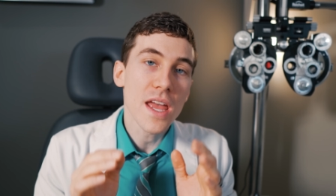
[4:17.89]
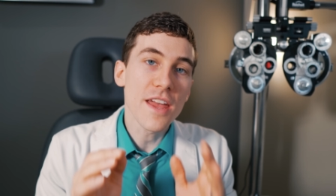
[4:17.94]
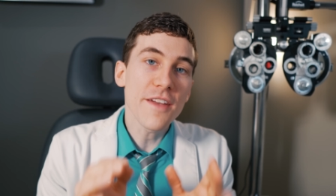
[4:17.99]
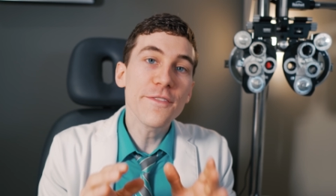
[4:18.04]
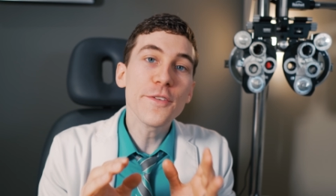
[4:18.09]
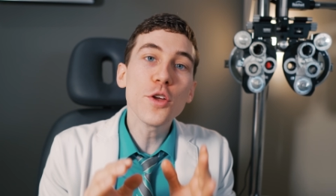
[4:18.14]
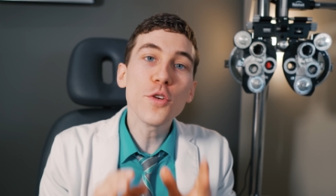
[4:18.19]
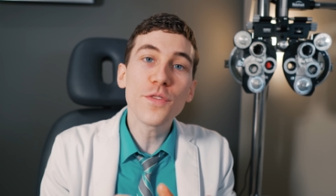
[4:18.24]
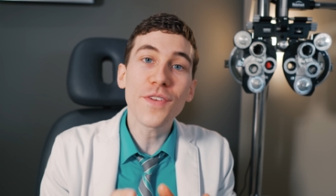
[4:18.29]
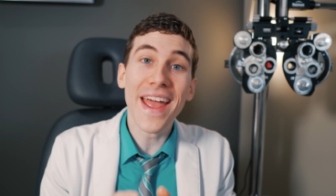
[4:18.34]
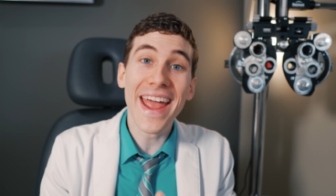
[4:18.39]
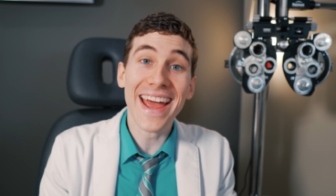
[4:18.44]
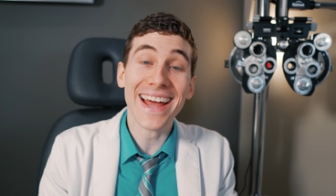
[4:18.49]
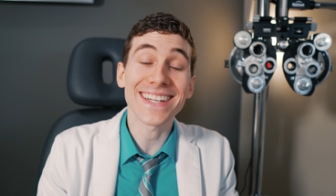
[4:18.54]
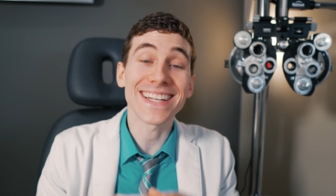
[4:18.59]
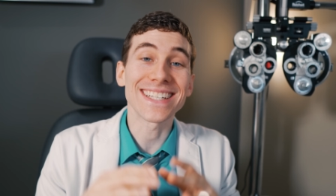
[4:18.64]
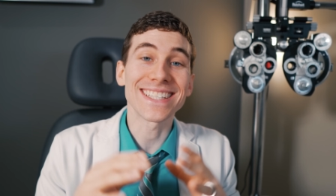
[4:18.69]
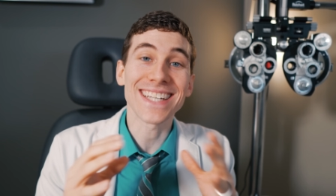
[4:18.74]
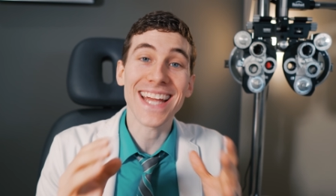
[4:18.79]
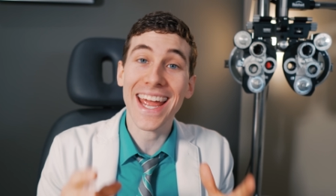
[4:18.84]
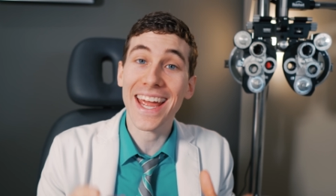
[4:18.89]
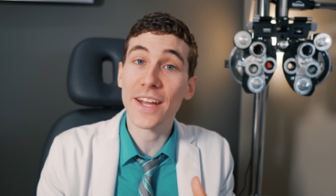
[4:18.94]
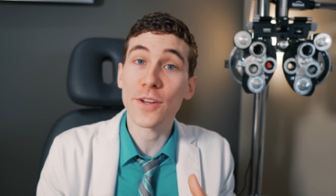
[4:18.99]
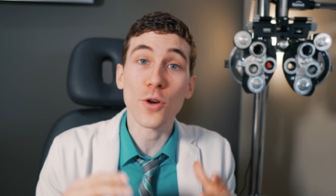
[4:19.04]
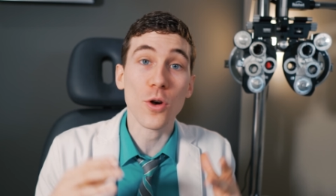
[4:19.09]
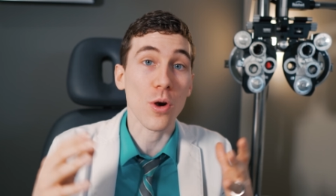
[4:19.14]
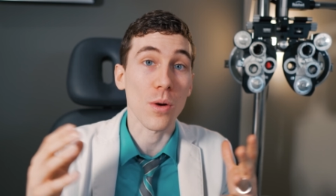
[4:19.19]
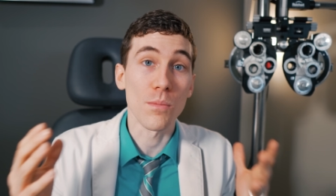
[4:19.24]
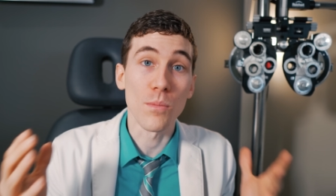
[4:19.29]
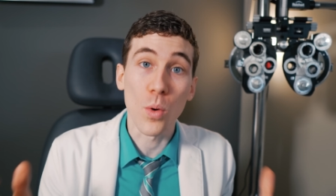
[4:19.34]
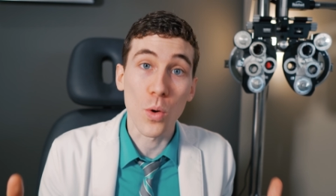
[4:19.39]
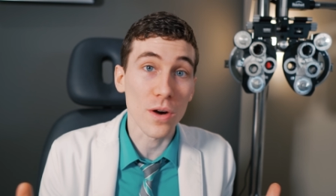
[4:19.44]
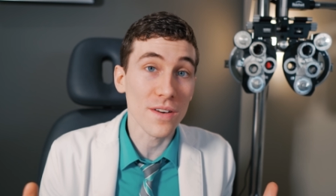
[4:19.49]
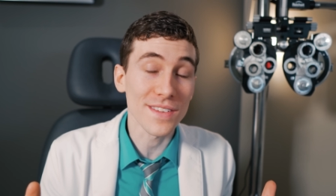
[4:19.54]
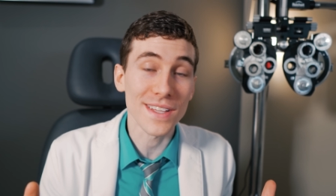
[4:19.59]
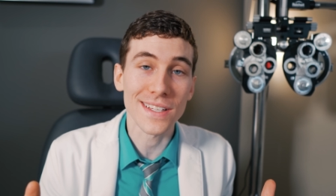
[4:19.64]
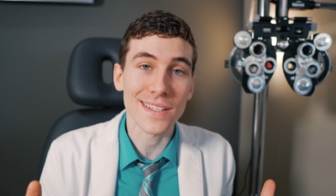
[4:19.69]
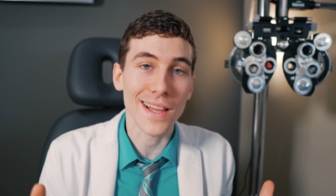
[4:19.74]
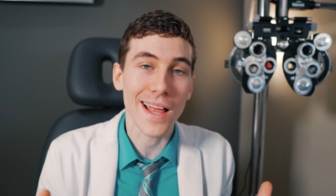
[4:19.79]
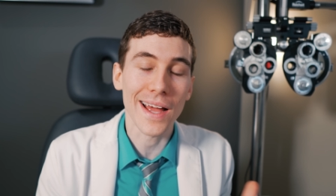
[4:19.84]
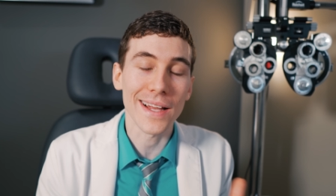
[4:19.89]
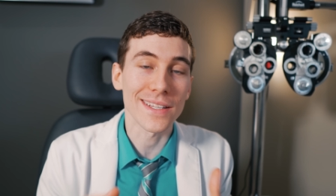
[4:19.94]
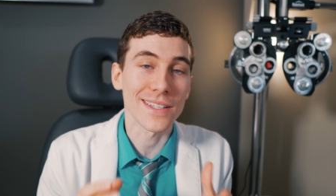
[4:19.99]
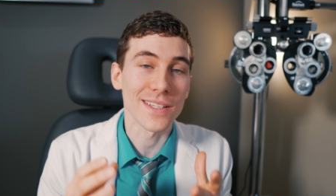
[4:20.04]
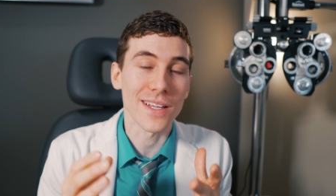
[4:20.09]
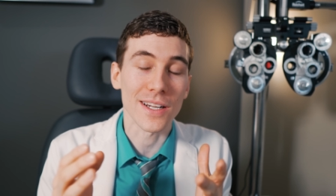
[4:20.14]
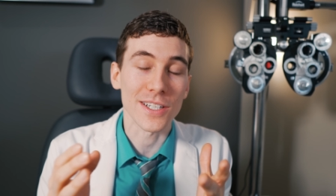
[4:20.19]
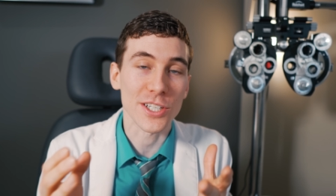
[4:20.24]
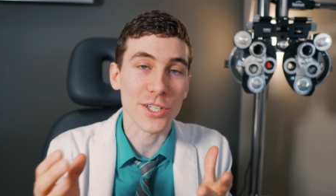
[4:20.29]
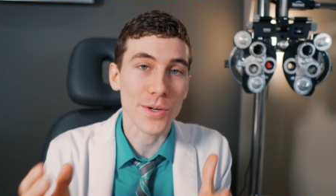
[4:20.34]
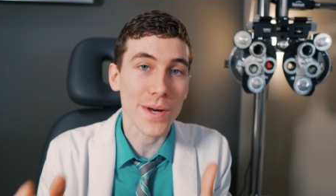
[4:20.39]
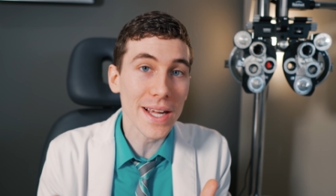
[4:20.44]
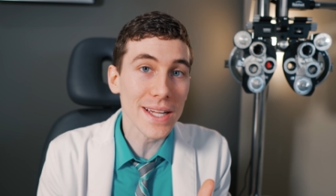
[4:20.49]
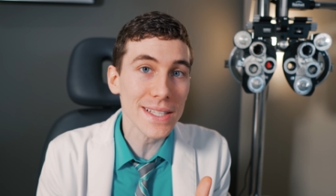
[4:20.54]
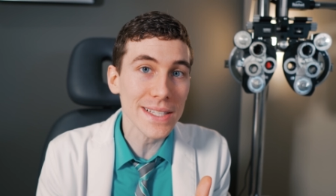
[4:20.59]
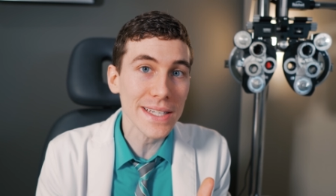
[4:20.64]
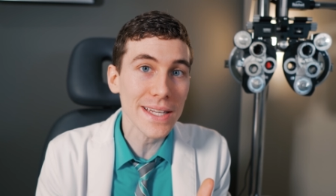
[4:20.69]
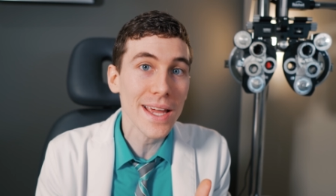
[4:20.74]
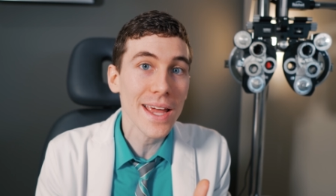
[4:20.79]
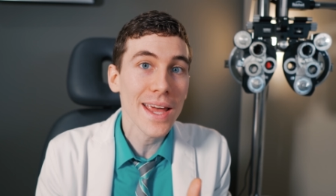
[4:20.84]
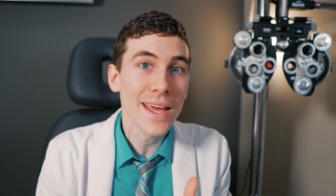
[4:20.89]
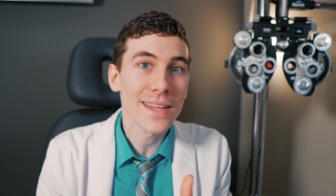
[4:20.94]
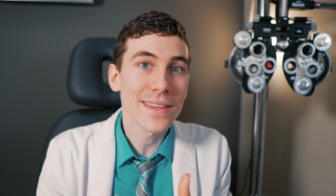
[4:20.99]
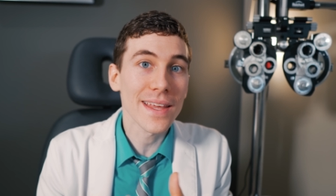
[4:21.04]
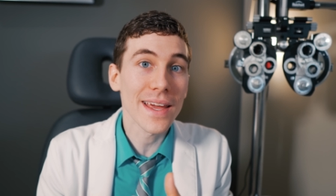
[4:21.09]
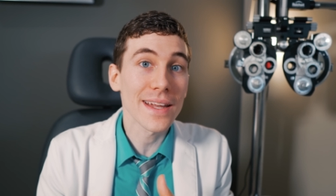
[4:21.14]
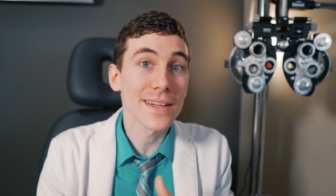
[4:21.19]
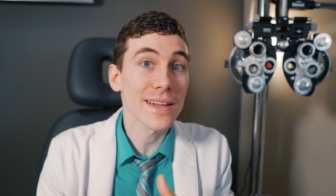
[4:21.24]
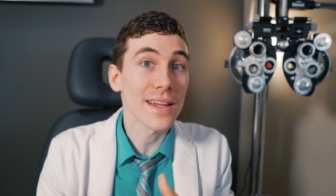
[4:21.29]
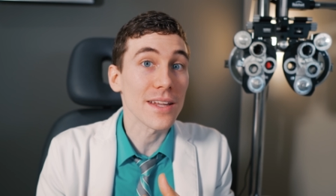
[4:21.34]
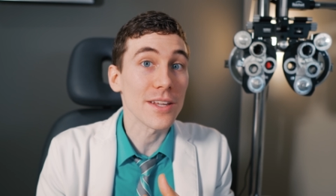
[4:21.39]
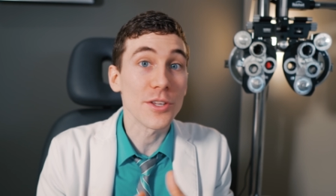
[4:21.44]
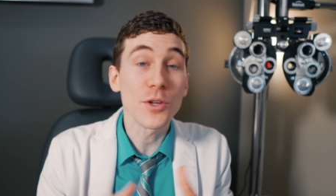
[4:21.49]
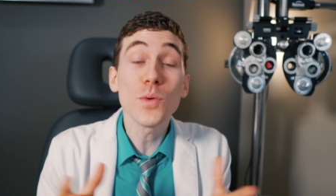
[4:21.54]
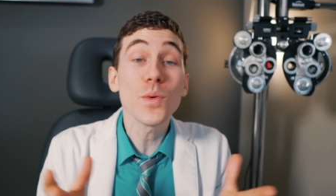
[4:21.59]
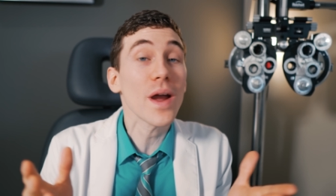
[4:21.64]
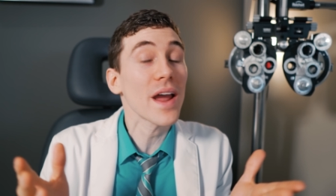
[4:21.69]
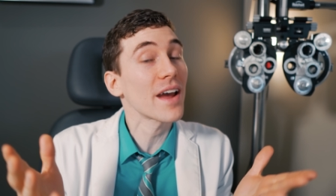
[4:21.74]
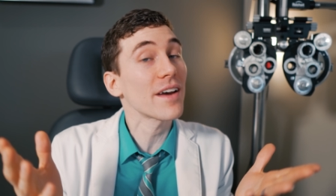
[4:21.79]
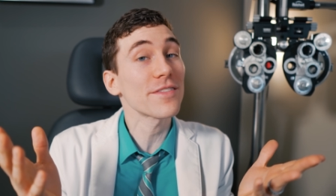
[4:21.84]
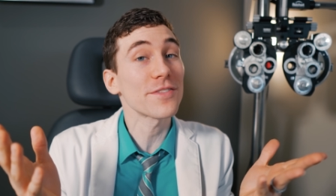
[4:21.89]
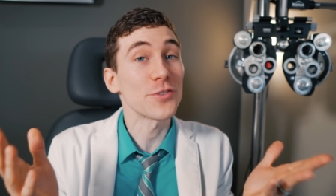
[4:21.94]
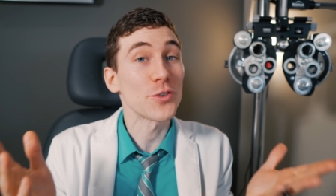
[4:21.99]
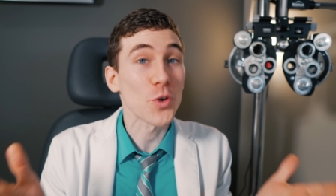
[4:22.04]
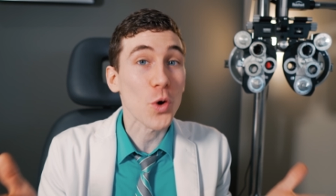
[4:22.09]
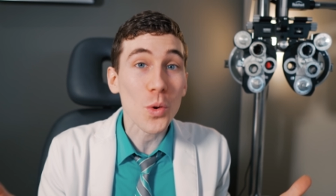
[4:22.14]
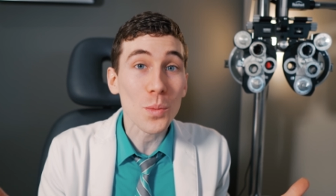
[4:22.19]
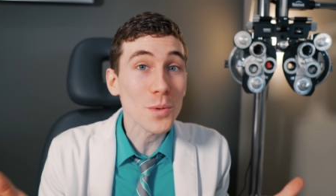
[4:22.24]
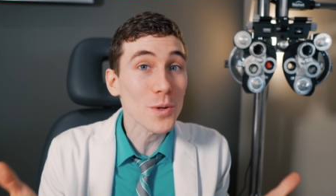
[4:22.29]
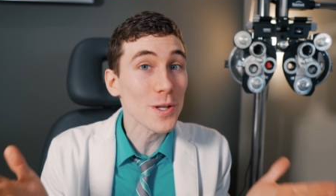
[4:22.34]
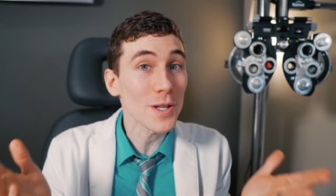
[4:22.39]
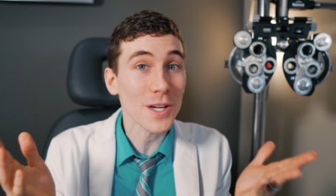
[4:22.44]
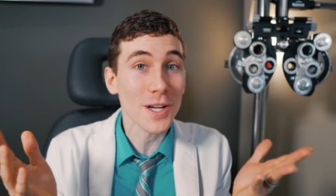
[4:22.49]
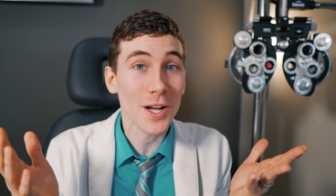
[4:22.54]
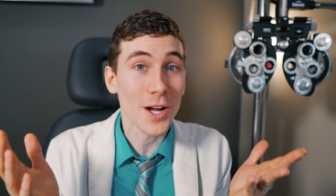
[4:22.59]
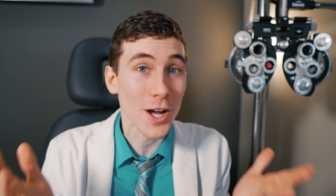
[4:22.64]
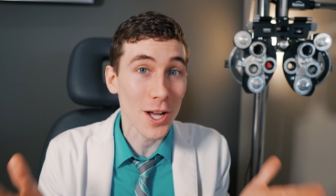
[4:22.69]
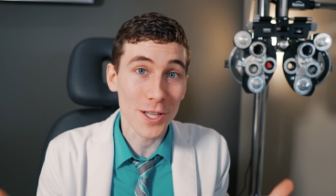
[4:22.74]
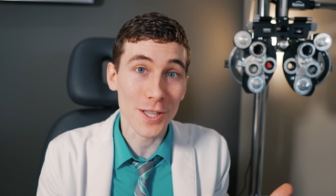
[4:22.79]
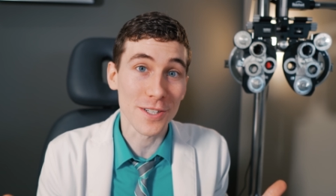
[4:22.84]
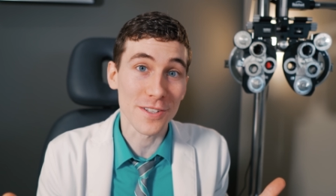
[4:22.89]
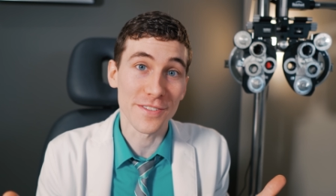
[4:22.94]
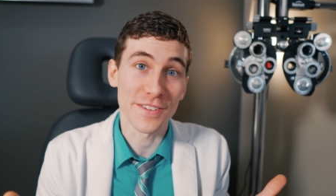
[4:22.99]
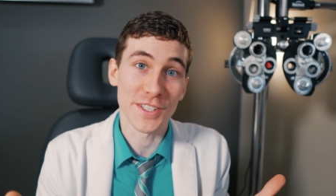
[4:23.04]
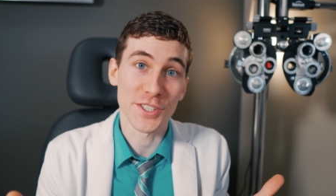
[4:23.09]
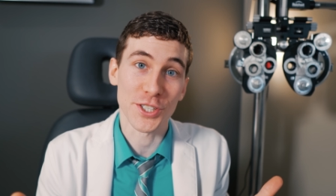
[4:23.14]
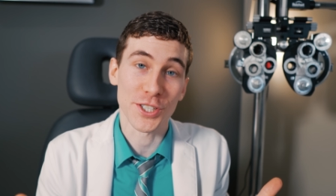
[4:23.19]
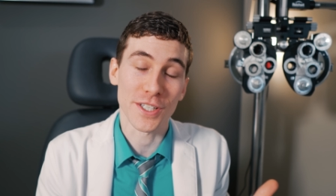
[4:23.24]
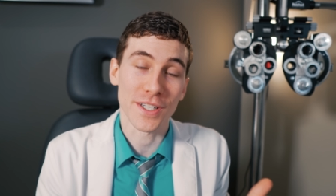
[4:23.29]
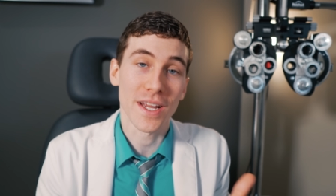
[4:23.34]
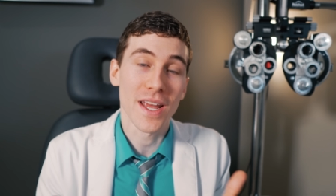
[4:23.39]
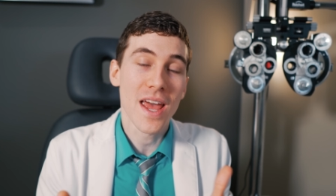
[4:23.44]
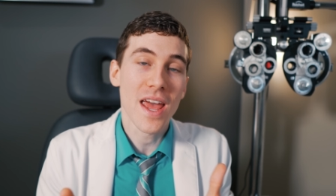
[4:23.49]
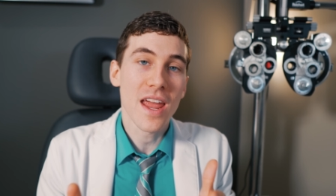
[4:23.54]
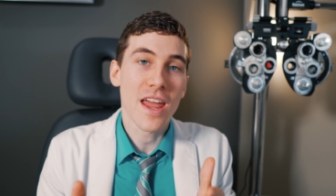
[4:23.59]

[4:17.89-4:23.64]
If you've had 10 or more of the slides done correctly, then you have normal color vision.